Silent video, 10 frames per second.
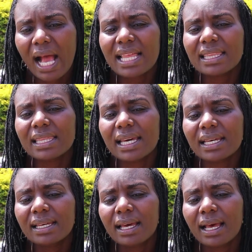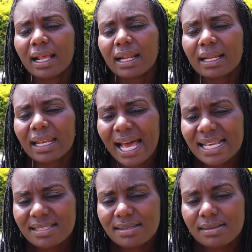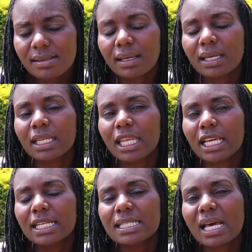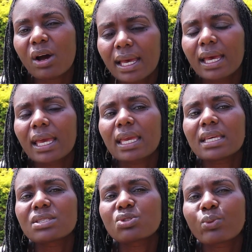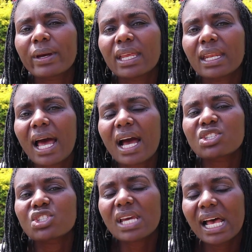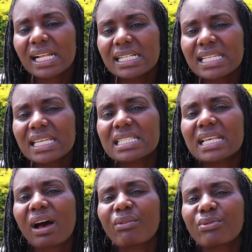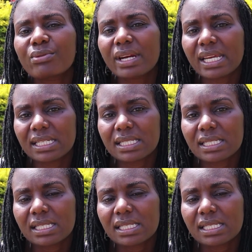And the last indicator is when a child is afraid